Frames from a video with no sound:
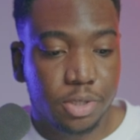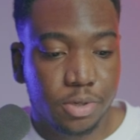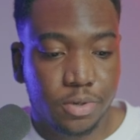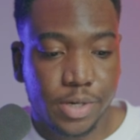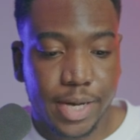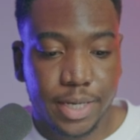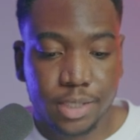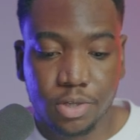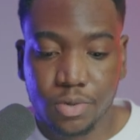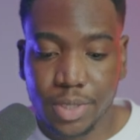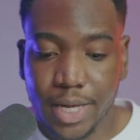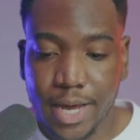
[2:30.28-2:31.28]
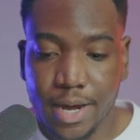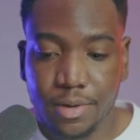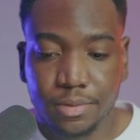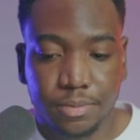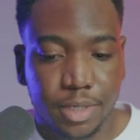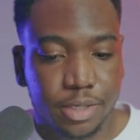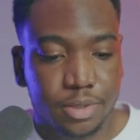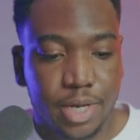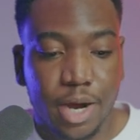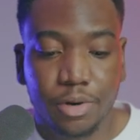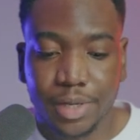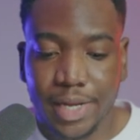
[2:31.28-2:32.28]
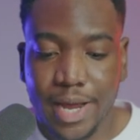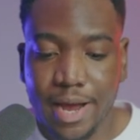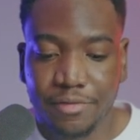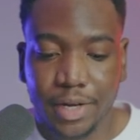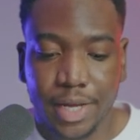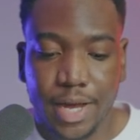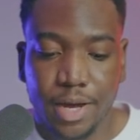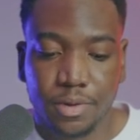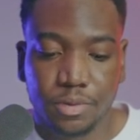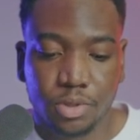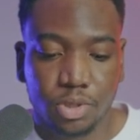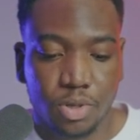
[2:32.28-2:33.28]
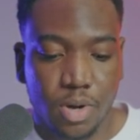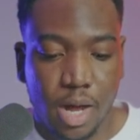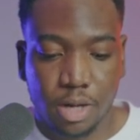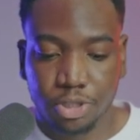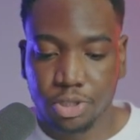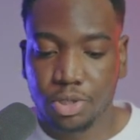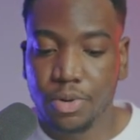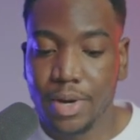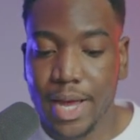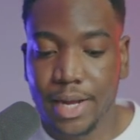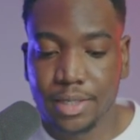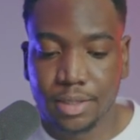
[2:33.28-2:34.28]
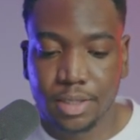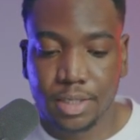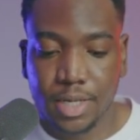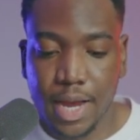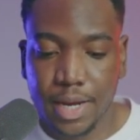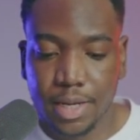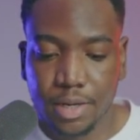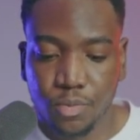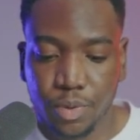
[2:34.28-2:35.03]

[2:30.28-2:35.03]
to create a new account because I already have an account, so I'll just go ahead and sign in